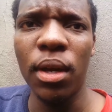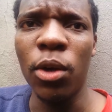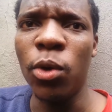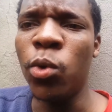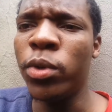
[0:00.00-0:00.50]

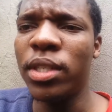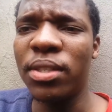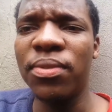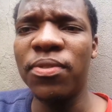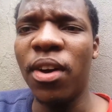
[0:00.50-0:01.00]

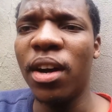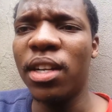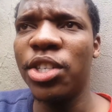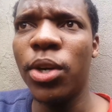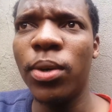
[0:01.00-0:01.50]
Luke's
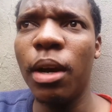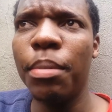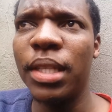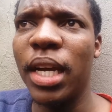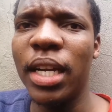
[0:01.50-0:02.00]
father showed
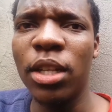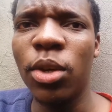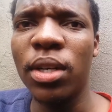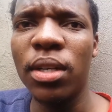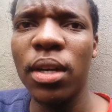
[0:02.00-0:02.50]
up at the end. I
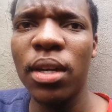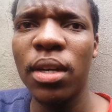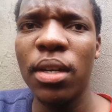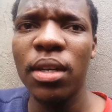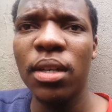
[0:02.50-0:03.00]
thought,
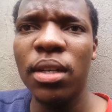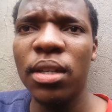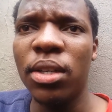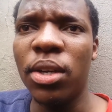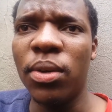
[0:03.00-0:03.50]

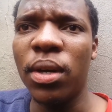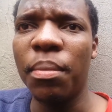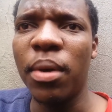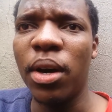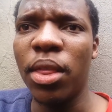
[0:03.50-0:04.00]
you know,
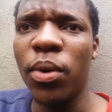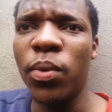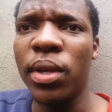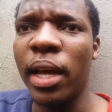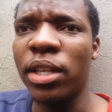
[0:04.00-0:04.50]
her mother
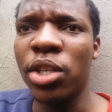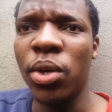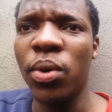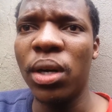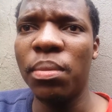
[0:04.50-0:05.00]
would like
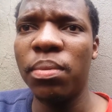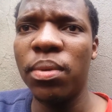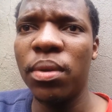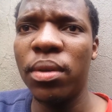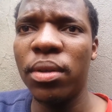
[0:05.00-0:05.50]
show up,
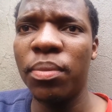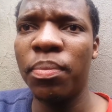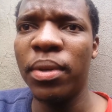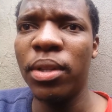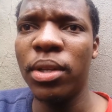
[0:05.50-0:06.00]

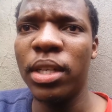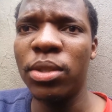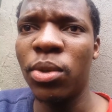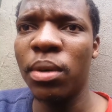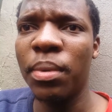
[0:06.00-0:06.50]
build on the
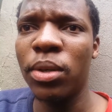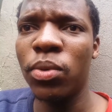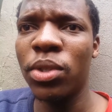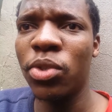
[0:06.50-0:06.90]
story, but it was